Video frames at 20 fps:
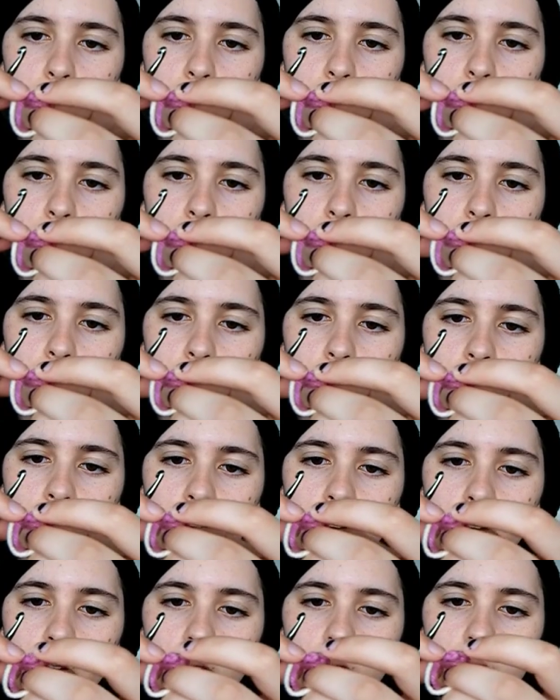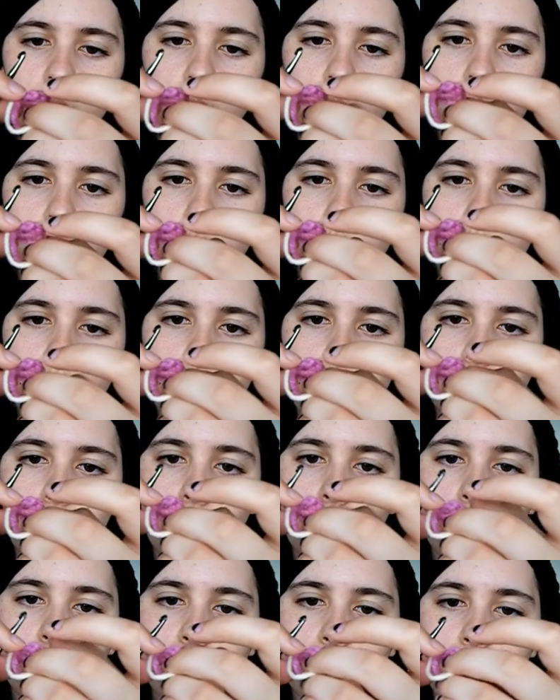1, 2, 3,
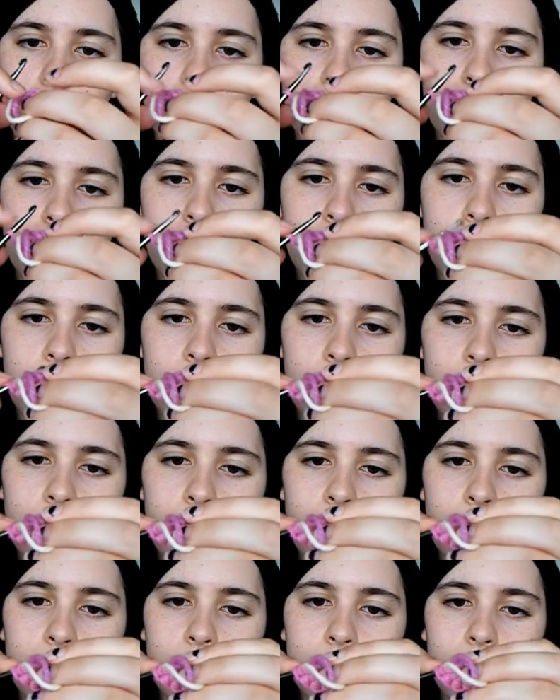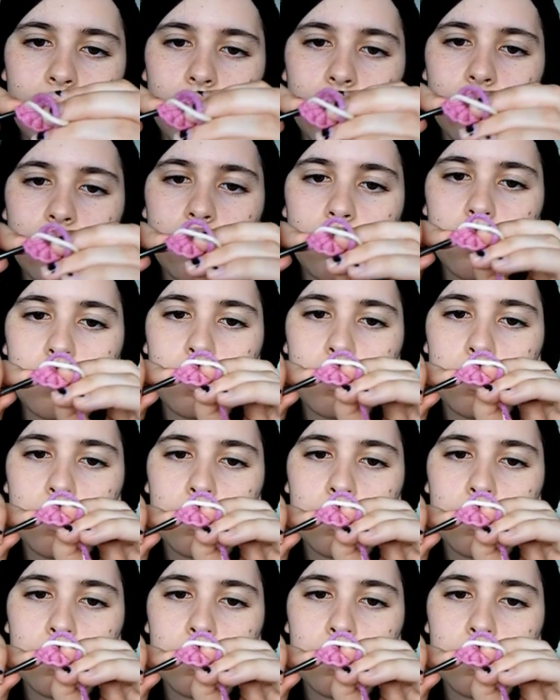4, 5, 6.